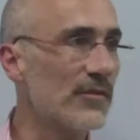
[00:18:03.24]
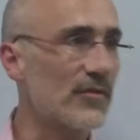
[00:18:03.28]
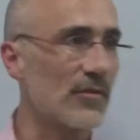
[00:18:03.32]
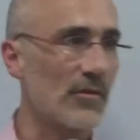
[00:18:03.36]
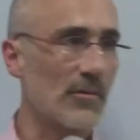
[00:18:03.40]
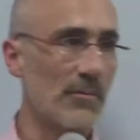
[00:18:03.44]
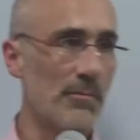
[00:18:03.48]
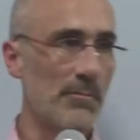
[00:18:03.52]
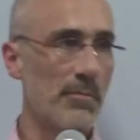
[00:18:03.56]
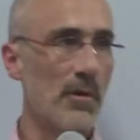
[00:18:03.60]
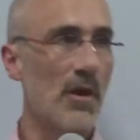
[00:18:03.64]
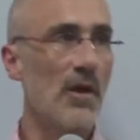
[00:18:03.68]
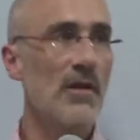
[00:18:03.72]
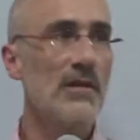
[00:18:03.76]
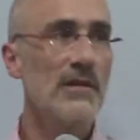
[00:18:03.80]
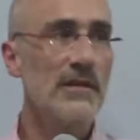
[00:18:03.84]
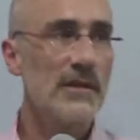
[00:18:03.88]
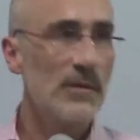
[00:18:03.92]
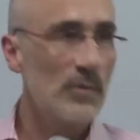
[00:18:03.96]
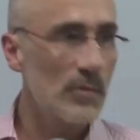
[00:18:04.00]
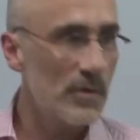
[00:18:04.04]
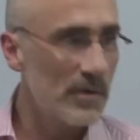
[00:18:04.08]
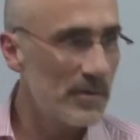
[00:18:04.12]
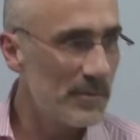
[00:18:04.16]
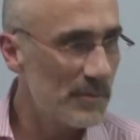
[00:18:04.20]
or
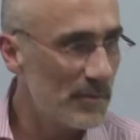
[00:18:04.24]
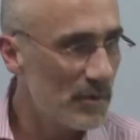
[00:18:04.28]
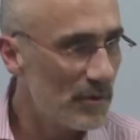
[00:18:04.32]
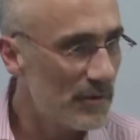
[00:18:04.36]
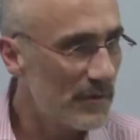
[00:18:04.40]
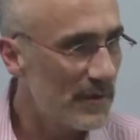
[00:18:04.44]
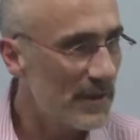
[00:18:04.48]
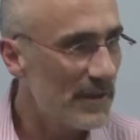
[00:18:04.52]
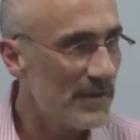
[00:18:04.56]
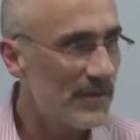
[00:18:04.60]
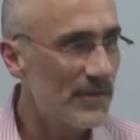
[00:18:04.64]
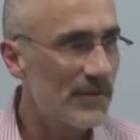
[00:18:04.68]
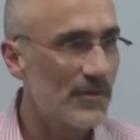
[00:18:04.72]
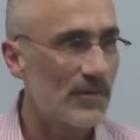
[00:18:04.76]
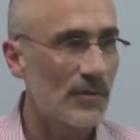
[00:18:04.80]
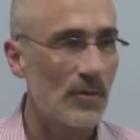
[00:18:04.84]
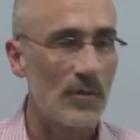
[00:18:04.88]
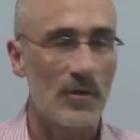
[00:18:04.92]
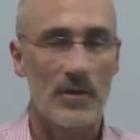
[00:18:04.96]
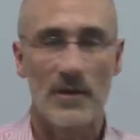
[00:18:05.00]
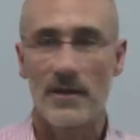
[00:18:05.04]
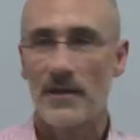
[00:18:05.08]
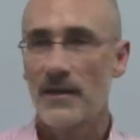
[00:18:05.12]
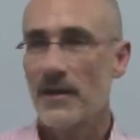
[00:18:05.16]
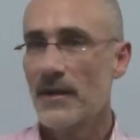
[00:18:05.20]
Bollywood movies
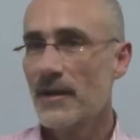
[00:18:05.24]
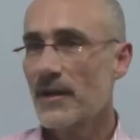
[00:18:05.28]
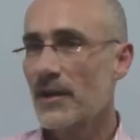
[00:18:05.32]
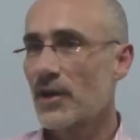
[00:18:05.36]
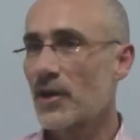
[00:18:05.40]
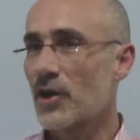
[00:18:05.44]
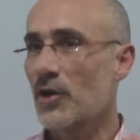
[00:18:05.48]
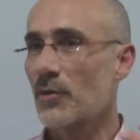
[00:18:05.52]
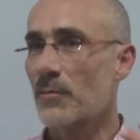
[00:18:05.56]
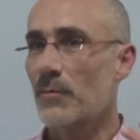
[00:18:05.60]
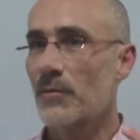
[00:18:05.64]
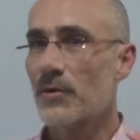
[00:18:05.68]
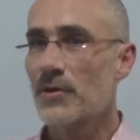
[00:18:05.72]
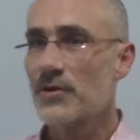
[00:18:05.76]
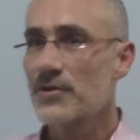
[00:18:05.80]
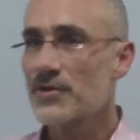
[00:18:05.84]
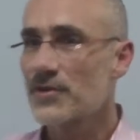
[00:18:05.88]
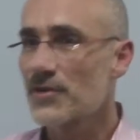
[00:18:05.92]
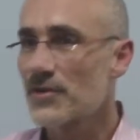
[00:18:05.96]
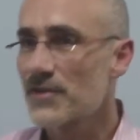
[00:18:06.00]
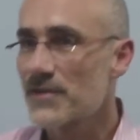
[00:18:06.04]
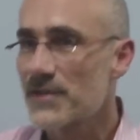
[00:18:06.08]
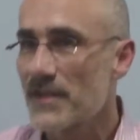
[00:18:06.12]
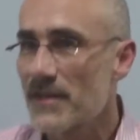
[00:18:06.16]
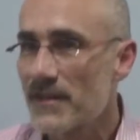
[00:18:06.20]
or
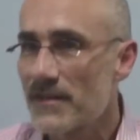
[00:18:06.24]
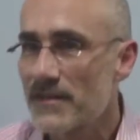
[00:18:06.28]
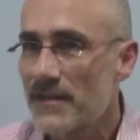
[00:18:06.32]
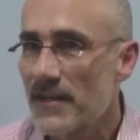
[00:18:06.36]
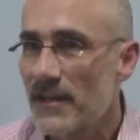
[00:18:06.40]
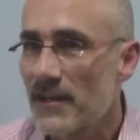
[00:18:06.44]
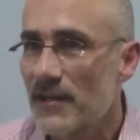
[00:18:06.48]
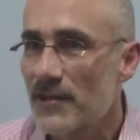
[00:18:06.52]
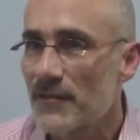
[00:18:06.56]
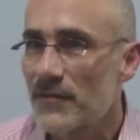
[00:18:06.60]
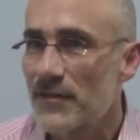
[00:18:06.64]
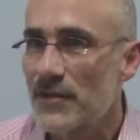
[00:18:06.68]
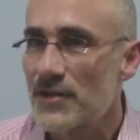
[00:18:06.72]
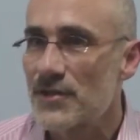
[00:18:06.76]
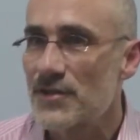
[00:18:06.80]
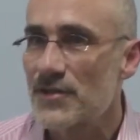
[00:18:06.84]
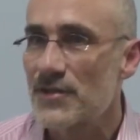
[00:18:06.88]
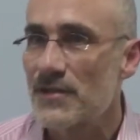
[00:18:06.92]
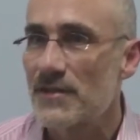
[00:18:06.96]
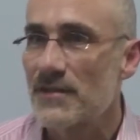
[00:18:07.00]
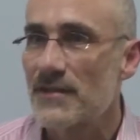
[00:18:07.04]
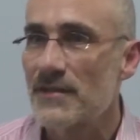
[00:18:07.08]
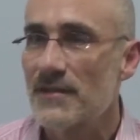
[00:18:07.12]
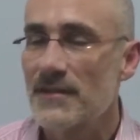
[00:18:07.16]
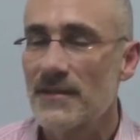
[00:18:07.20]
commercials on
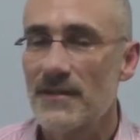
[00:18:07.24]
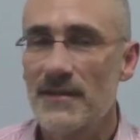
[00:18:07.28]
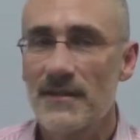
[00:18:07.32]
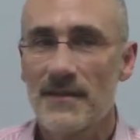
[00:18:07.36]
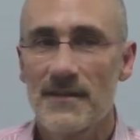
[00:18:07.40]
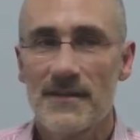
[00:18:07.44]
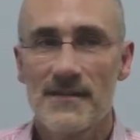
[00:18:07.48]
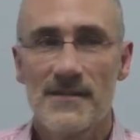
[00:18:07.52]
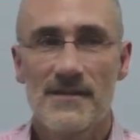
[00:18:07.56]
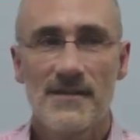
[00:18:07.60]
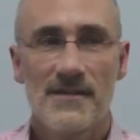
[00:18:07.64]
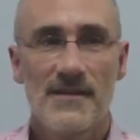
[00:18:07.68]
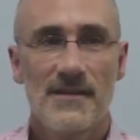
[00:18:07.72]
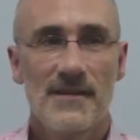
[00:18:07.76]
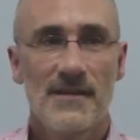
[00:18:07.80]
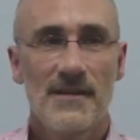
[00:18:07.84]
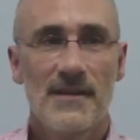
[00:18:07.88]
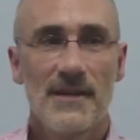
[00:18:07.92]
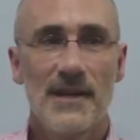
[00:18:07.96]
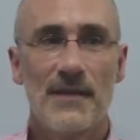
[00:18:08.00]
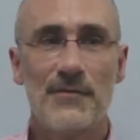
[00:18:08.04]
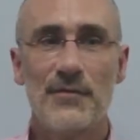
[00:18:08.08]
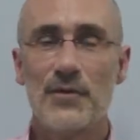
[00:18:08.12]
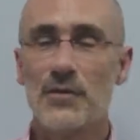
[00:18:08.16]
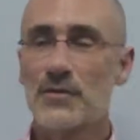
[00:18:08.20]
television,
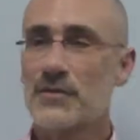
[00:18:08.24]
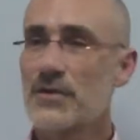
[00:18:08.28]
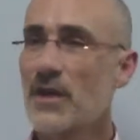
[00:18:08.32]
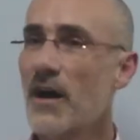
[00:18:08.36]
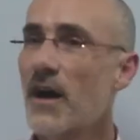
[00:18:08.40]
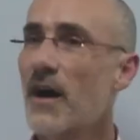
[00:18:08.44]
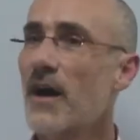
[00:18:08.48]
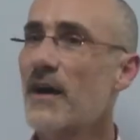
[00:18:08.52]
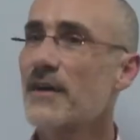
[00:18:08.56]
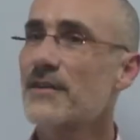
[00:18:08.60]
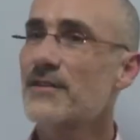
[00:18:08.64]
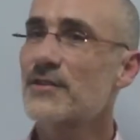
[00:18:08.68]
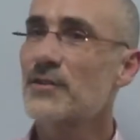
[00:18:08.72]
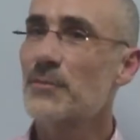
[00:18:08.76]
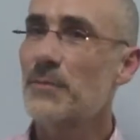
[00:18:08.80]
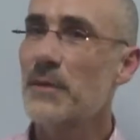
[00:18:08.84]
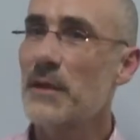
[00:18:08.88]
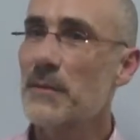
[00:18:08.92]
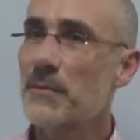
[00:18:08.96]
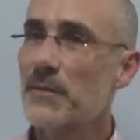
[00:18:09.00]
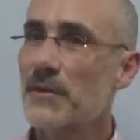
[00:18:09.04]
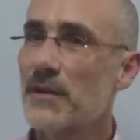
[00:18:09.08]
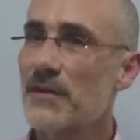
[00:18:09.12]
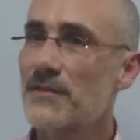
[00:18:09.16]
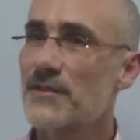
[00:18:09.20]
if you talk to
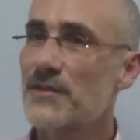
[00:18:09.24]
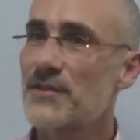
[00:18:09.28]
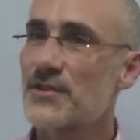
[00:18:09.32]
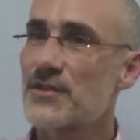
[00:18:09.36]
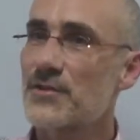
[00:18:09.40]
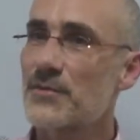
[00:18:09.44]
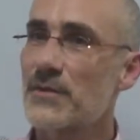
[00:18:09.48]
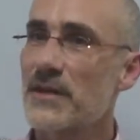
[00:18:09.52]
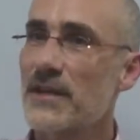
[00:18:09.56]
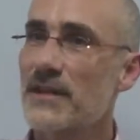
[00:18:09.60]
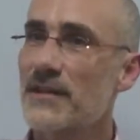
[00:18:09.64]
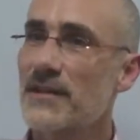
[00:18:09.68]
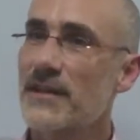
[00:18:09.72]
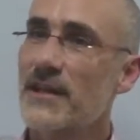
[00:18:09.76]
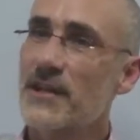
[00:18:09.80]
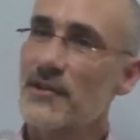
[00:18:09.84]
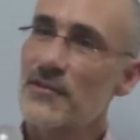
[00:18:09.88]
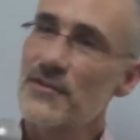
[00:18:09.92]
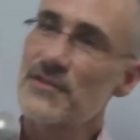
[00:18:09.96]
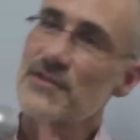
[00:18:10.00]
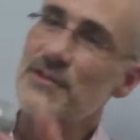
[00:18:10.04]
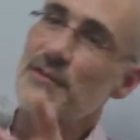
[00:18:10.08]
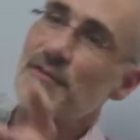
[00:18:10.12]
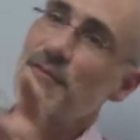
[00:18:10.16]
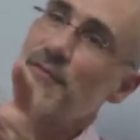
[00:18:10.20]
people on the street, here's the